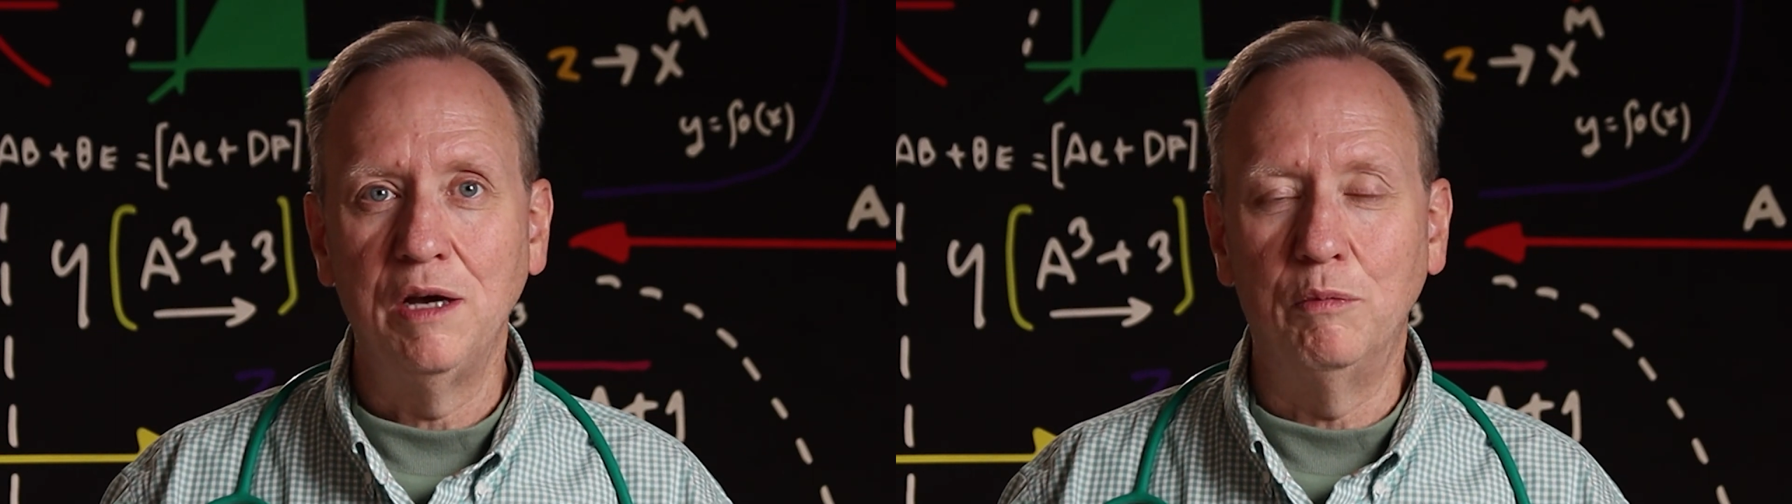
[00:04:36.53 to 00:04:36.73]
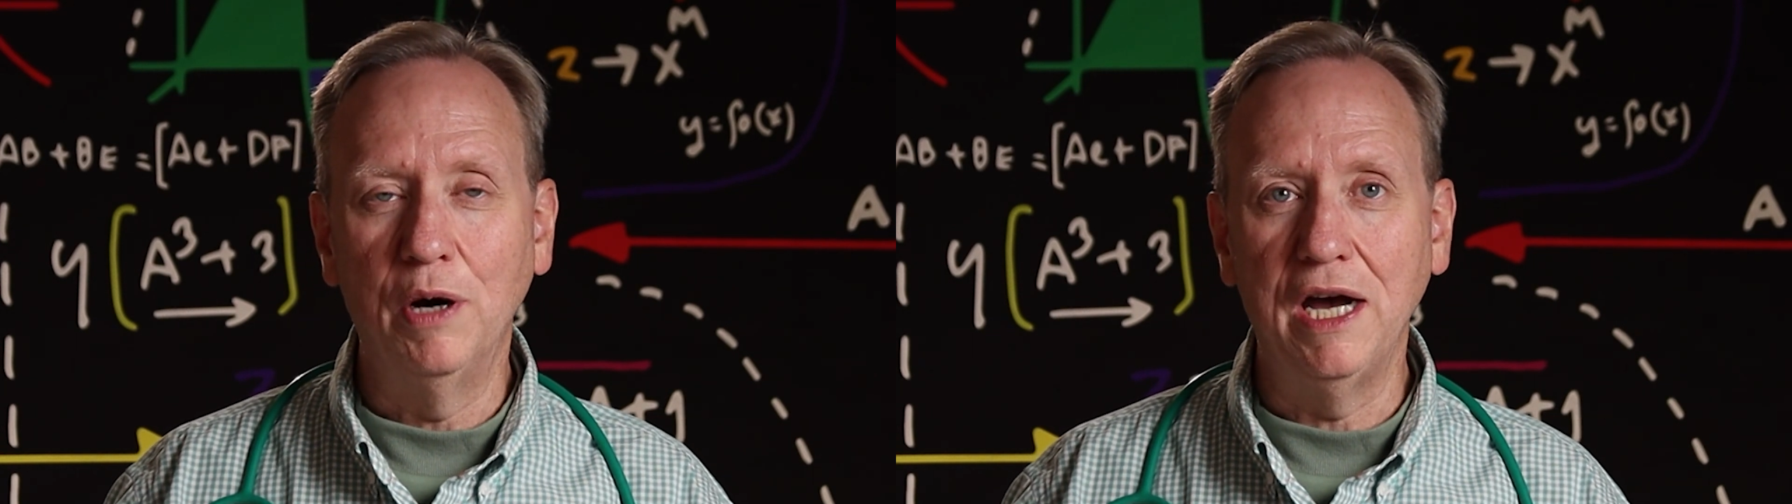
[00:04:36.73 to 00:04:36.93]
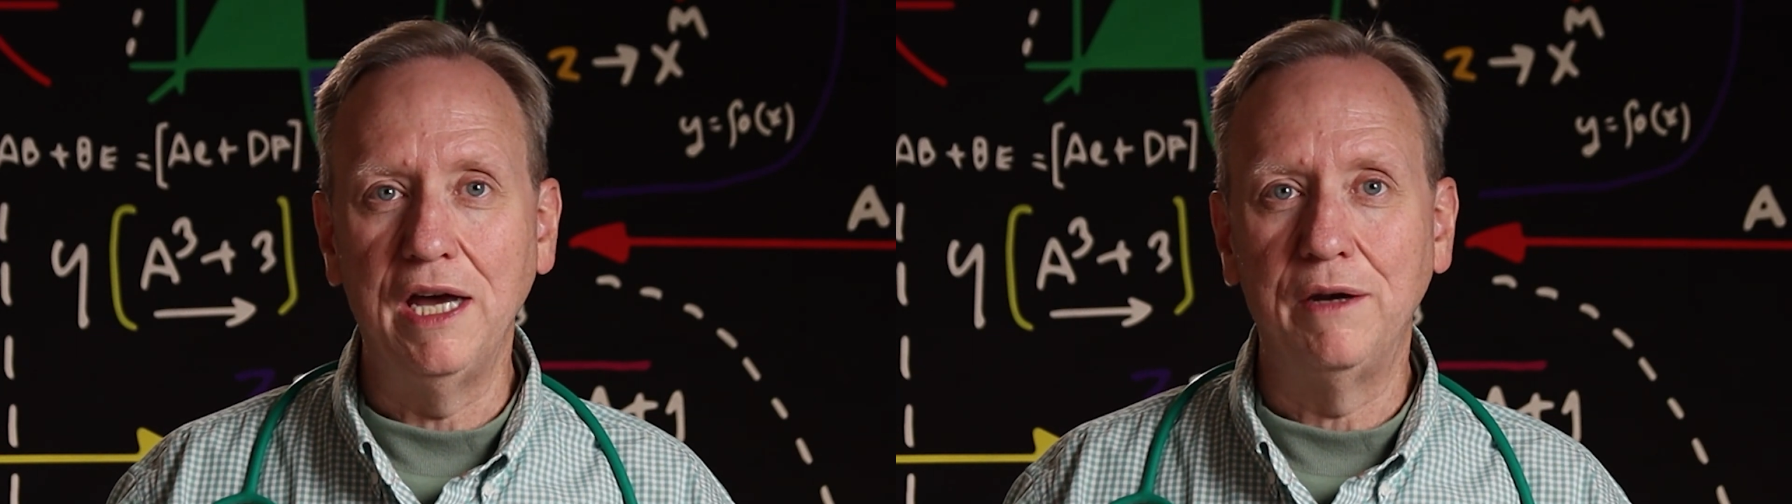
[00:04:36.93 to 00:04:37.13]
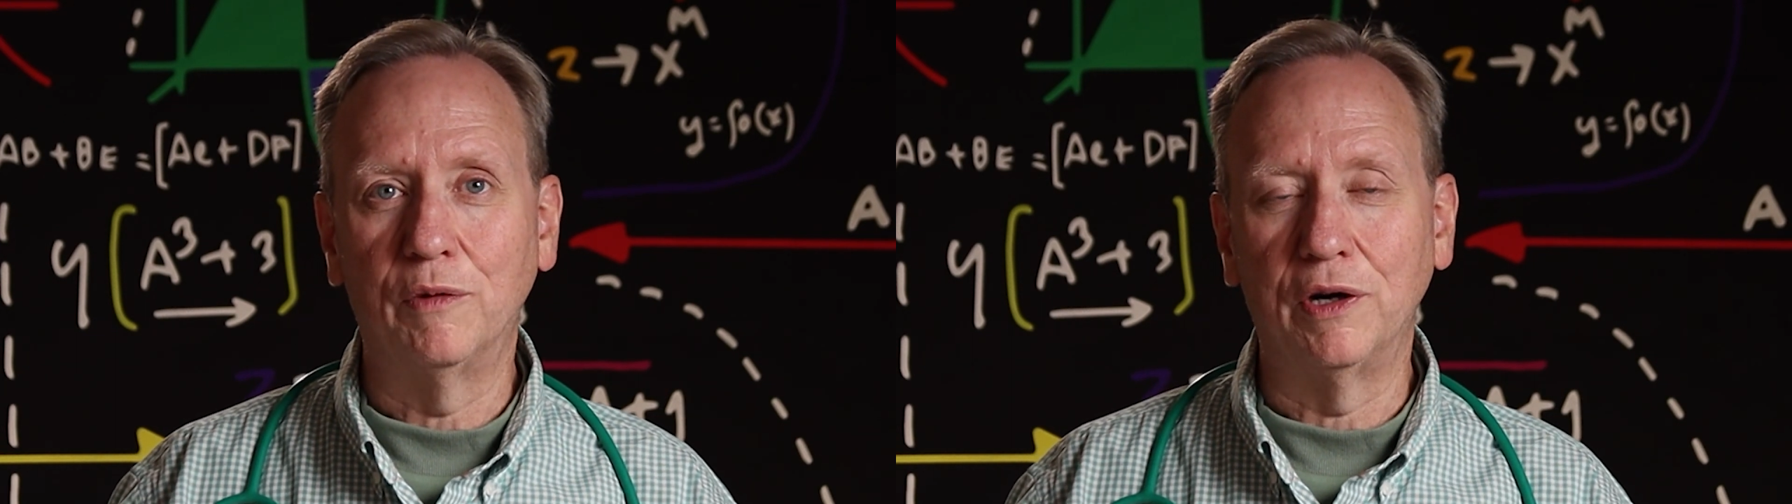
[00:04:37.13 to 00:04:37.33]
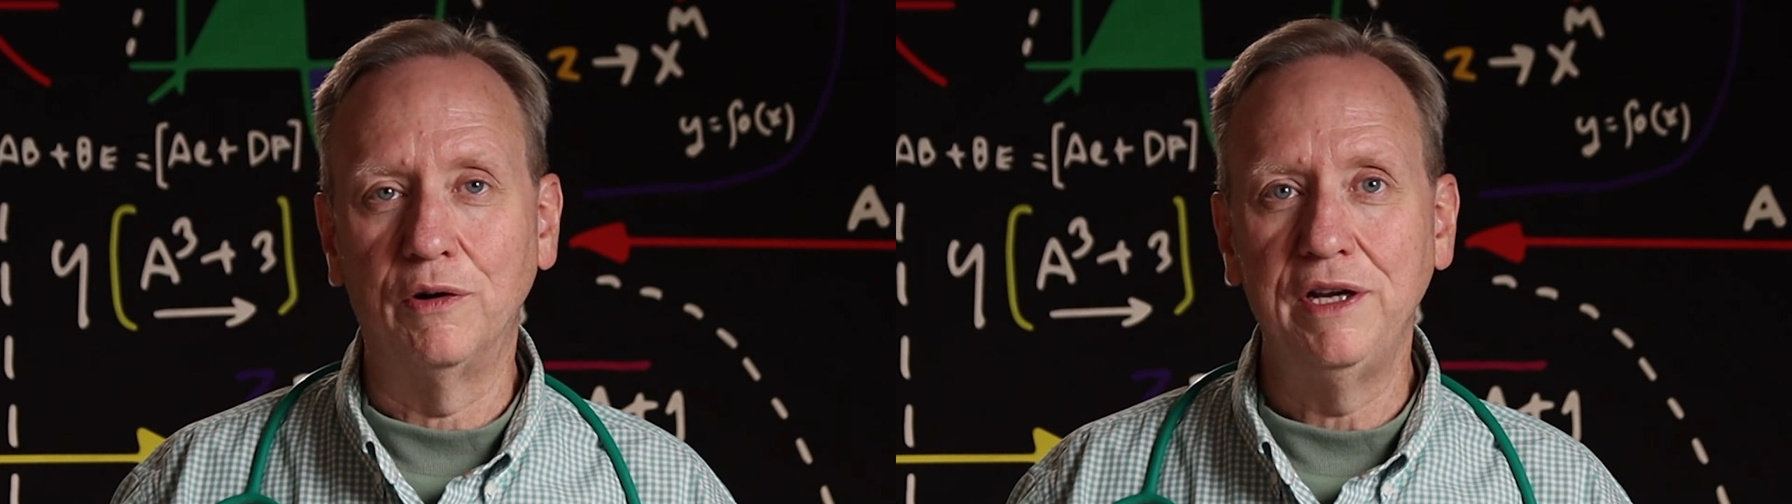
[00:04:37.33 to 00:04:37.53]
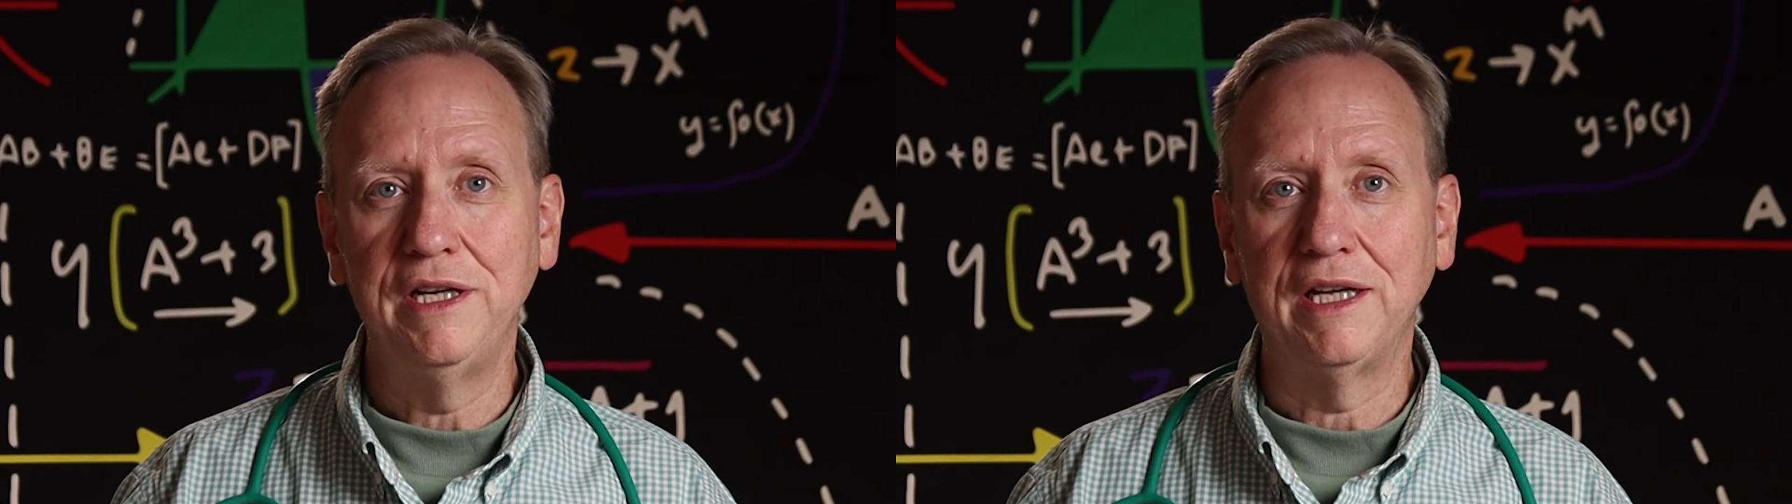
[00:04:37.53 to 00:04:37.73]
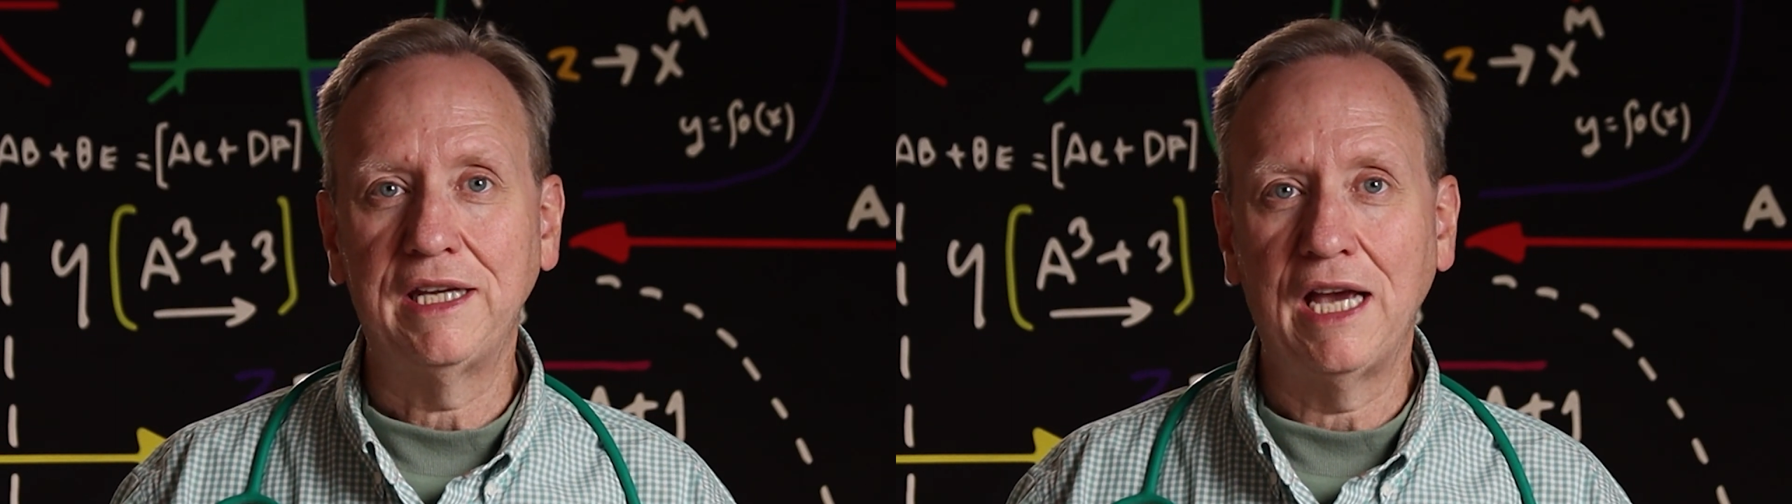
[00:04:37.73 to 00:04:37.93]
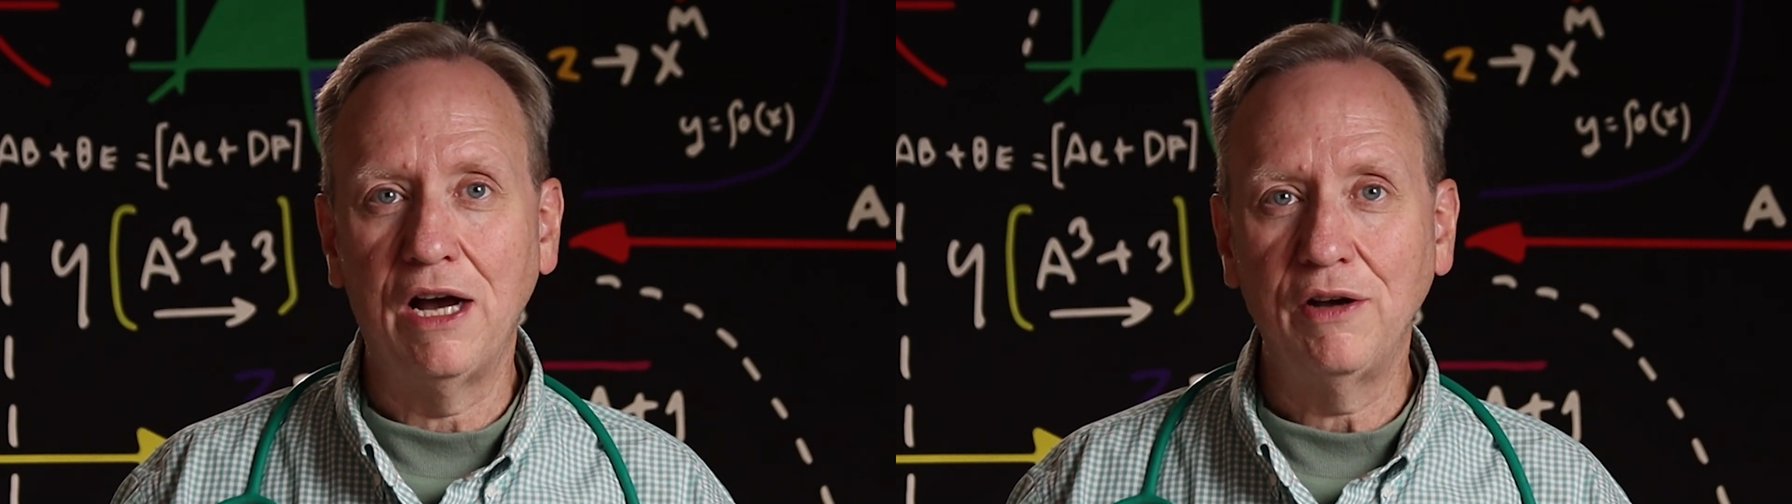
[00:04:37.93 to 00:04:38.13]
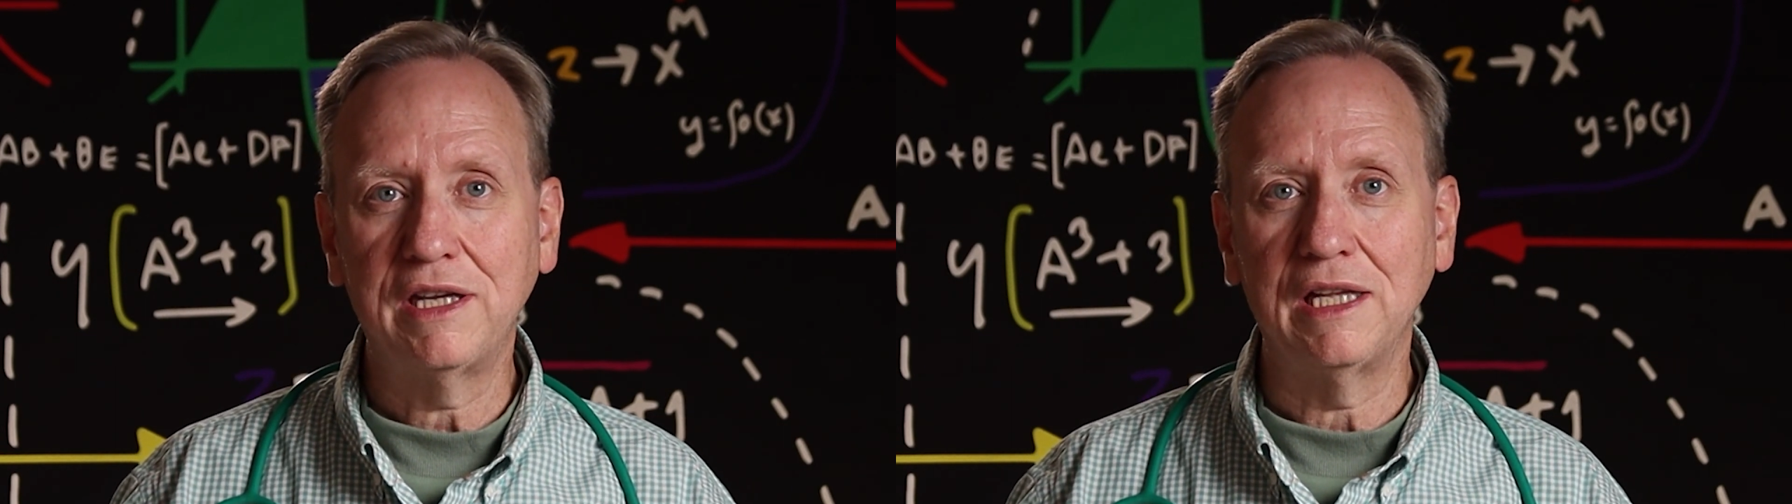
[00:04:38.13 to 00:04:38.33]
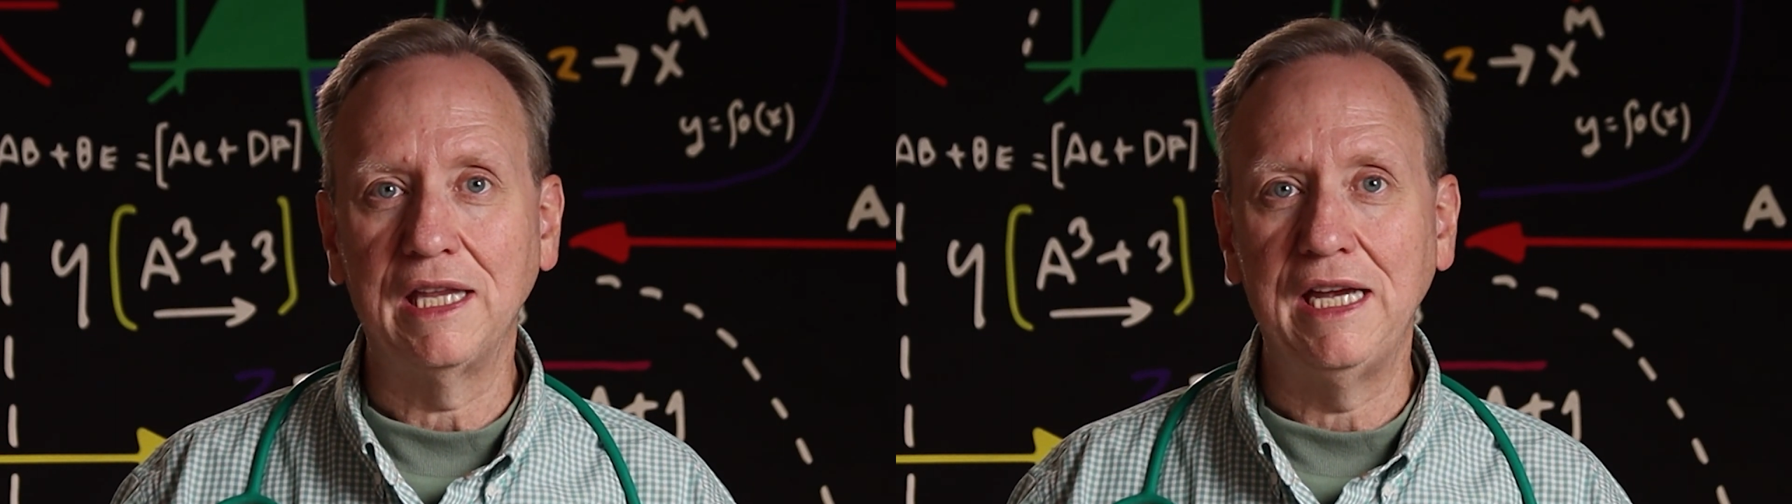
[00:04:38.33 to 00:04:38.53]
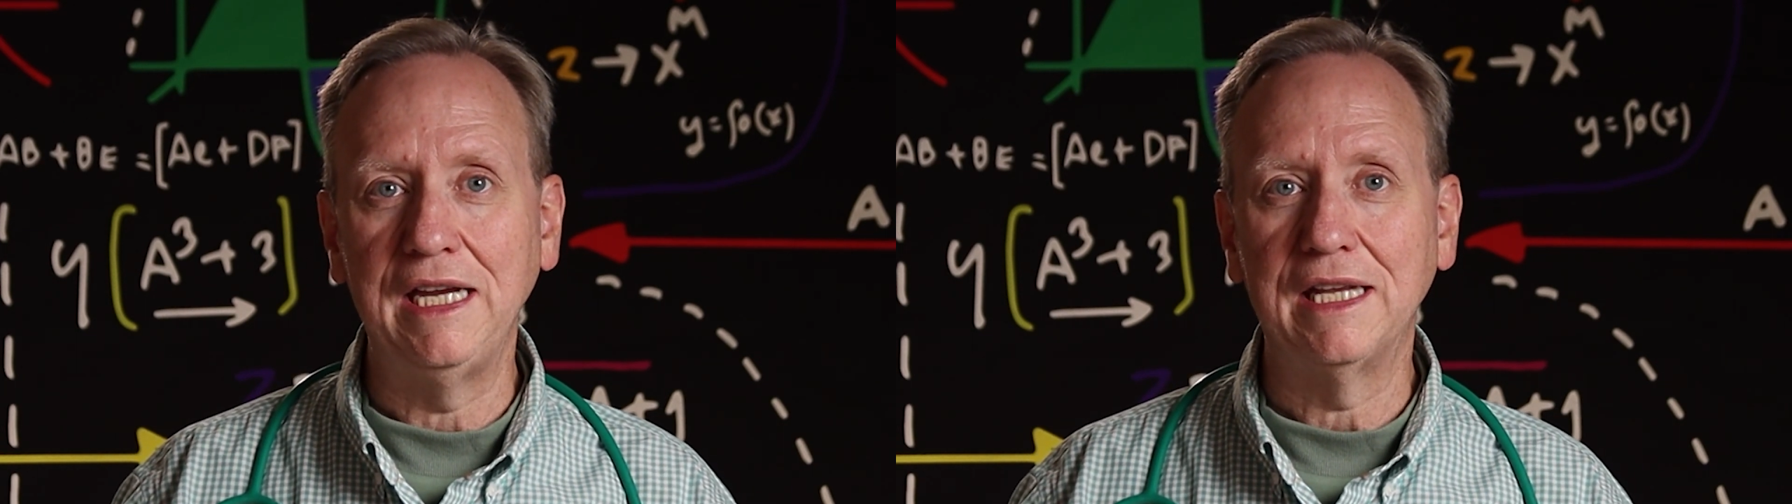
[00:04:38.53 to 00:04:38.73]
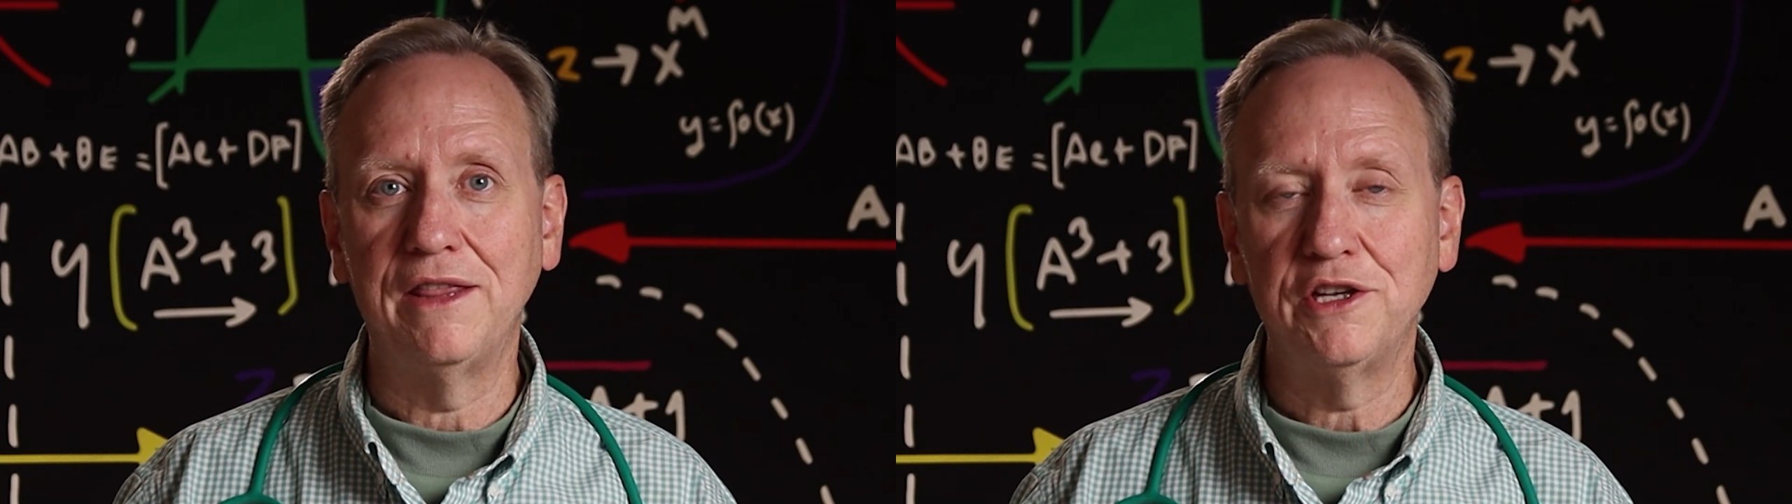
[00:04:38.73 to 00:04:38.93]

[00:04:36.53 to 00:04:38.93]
But we're going to calculate